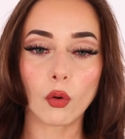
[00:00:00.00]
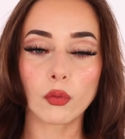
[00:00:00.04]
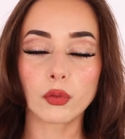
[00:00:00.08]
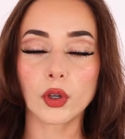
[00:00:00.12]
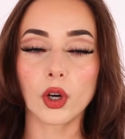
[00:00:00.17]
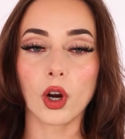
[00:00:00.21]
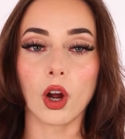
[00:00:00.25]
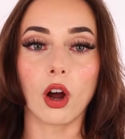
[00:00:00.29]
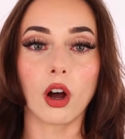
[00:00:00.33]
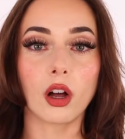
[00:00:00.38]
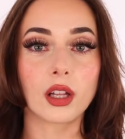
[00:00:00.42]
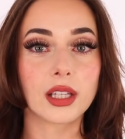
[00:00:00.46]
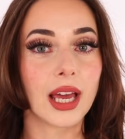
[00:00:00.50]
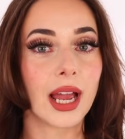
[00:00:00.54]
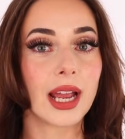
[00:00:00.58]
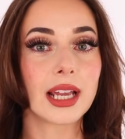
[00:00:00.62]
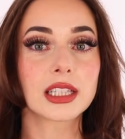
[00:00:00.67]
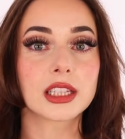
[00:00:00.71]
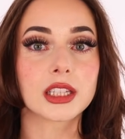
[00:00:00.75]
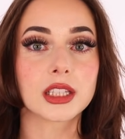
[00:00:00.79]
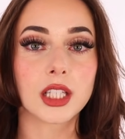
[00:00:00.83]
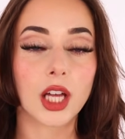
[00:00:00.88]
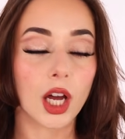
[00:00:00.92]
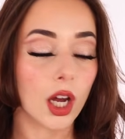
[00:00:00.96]
overall,
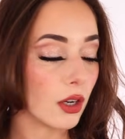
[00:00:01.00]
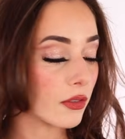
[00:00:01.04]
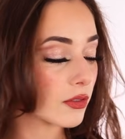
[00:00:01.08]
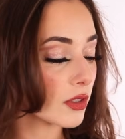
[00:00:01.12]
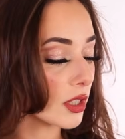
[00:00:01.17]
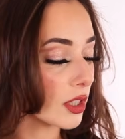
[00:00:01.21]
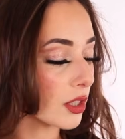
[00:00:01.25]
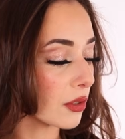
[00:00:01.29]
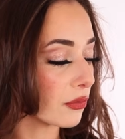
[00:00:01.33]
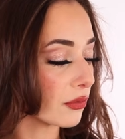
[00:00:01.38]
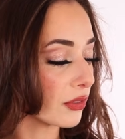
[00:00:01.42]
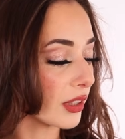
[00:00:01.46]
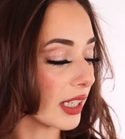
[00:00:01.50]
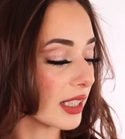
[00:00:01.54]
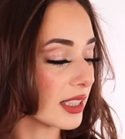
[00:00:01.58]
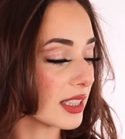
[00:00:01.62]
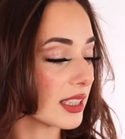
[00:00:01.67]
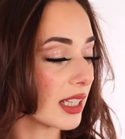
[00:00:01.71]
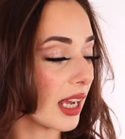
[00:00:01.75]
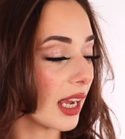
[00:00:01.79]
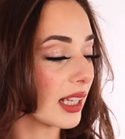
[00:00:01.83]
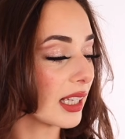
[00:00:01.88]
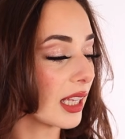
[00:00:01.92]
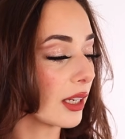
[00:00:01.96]
I love the
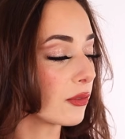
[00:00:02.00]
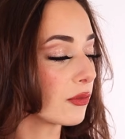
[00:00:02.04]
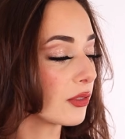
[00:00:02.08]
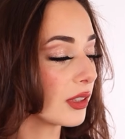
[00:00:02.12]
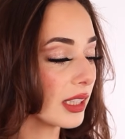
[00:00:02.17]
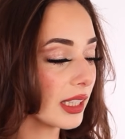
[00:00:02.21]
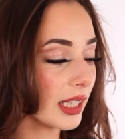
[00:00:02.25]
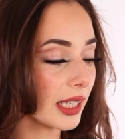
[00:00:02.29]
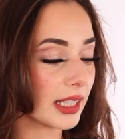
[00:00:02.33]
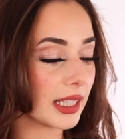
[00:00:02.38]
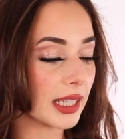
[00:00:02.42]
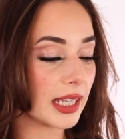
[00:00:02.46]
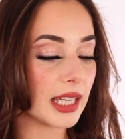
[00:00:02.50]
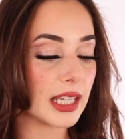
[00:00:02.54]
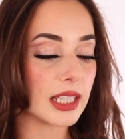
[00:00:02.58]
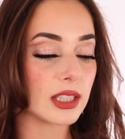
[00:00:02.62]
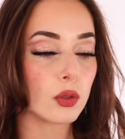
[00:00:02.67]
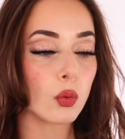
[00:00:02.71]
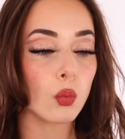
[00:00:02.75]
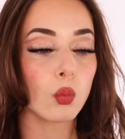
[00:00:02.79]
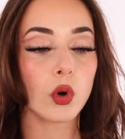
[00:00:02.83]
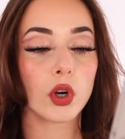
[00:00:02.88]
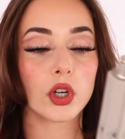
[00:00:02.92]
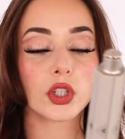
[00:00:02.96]
FlexStyle. I feel like
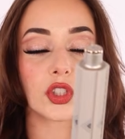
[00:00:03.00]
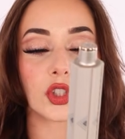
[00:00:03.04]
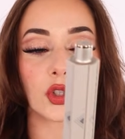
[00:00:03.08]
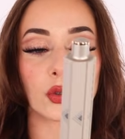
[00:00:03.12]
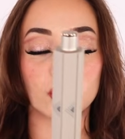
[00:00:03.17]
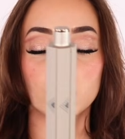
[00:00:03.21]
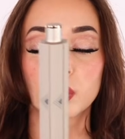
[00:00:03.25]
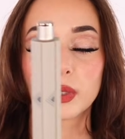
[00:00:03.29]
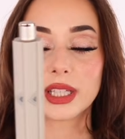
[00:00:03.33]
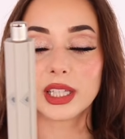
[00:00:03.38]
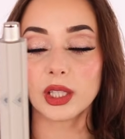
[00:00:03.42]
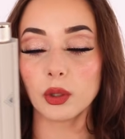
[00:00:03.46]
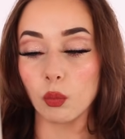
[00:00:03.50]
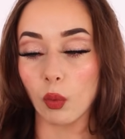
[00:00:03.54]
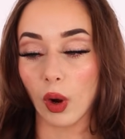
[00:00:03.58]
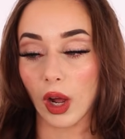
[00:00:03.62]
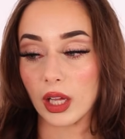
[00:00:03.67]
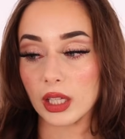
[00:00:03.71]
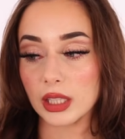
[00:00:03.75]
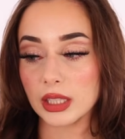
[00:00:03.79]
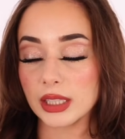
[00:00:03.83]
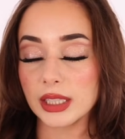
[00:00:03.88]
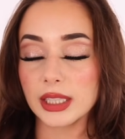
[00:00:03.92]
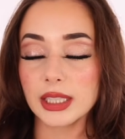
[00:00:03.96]
it works really
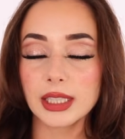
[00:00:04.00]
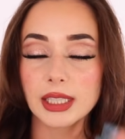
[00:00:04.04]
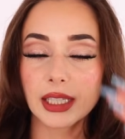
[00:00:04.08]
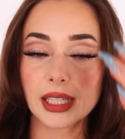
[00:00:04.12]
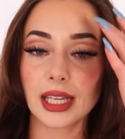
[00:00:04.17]
well.